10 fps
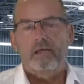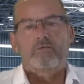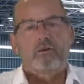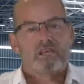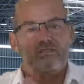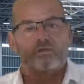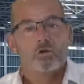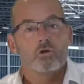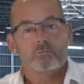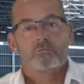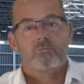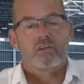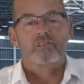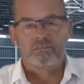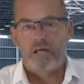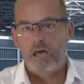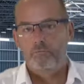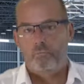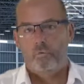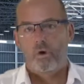Everyone has to do them the
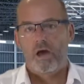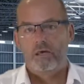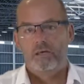same way.